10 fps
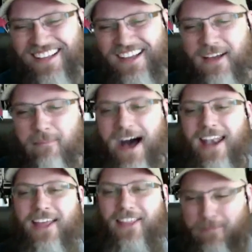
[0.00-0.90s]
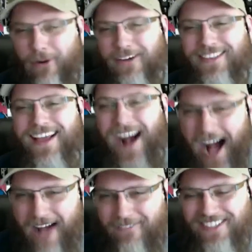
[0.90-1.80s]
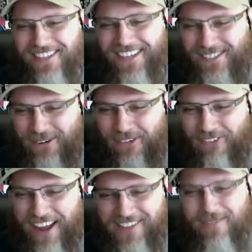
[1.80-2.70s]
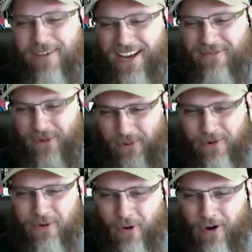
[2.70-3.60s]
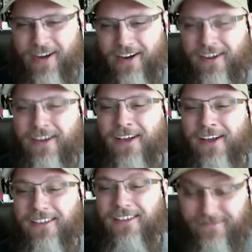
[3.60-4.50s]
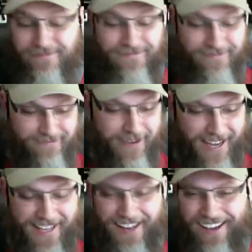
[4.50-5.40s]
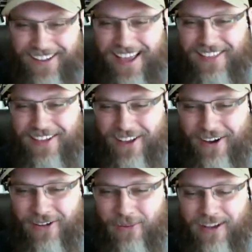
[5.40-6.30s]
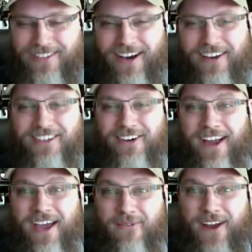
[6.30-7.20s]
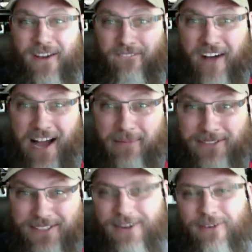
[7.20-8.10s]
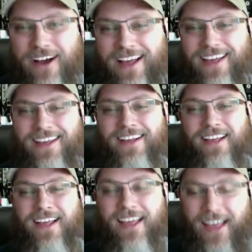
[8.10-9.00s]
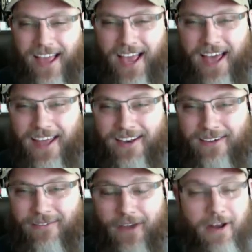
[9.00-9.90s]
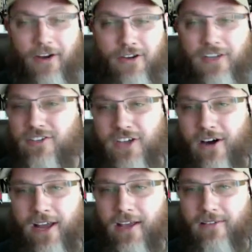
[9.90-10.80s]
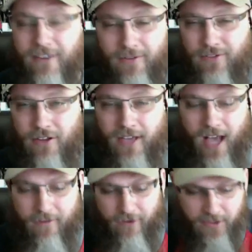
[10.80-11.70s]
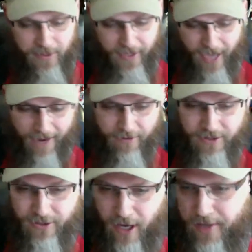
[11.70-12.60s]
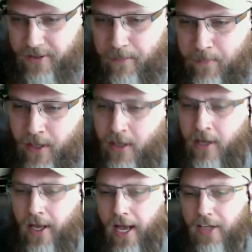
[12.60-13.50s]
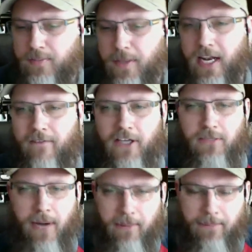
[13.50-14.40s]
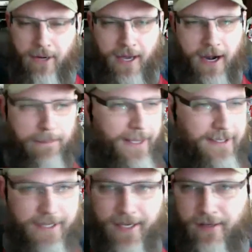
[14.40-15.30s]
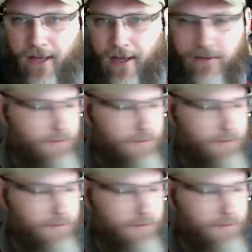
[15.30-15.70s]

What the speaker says: But the important thing, obviously, is we're raising money for Wounded Warrior. But, hey, the goal was $100,000. We are 5% away. And, you can just donate. You don't have to go to the conference, but the conference is awesome. Speaking of, I should probably book an airplane ticket, huh?